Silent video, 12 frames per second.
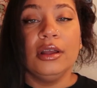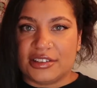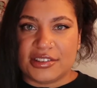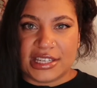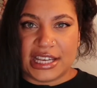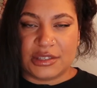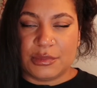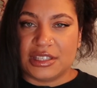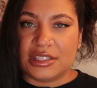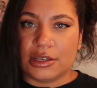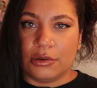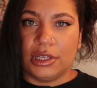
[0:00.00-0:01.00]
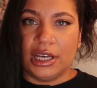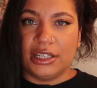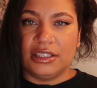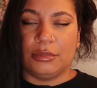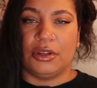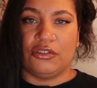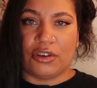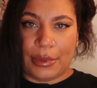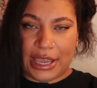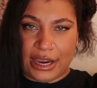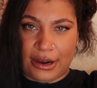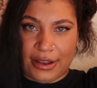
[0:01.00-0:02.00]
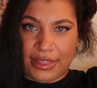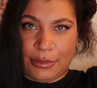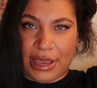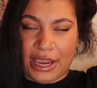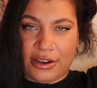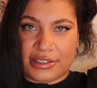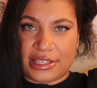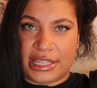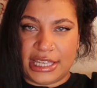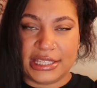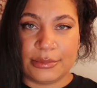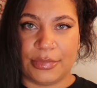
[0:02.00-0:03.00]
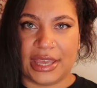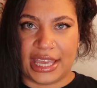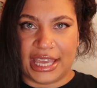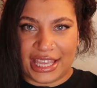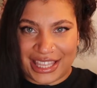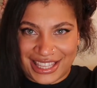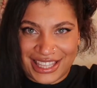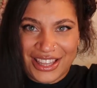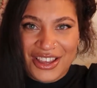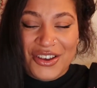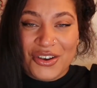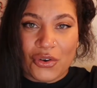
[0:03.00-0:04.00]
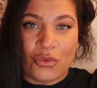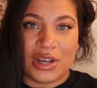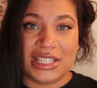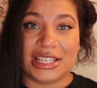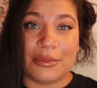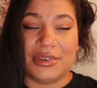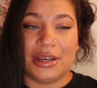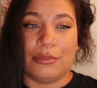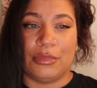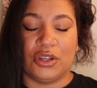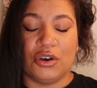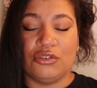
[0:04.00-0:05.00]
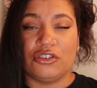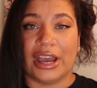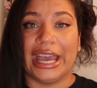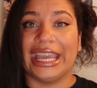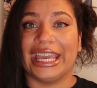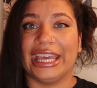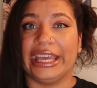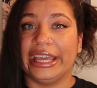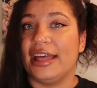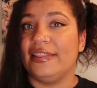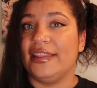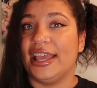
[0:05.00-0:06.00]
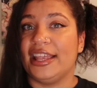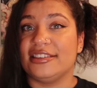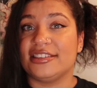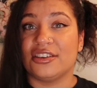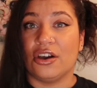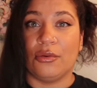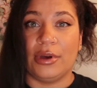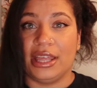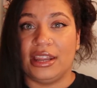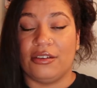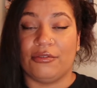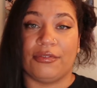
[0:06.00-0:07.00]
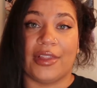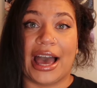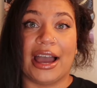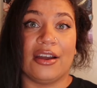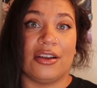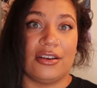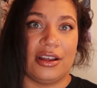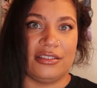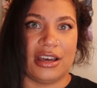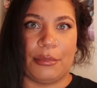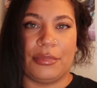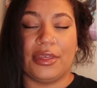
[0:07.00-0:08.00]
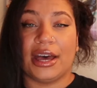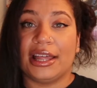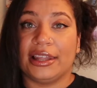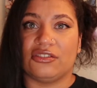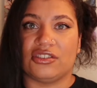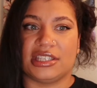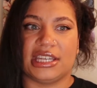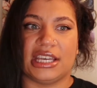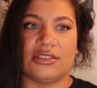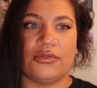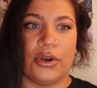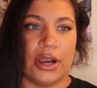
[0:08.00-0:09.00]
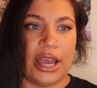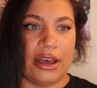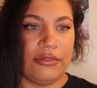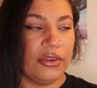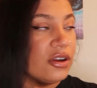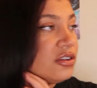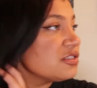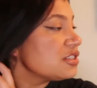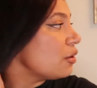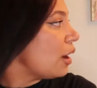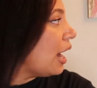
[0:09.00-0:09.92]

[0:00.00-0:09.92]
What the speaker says: It just takes me so long to blow dry my hair, and then my hair is this big once I'm done blow drying it, and then to go in and flat iron on top of that, it just takes forever. So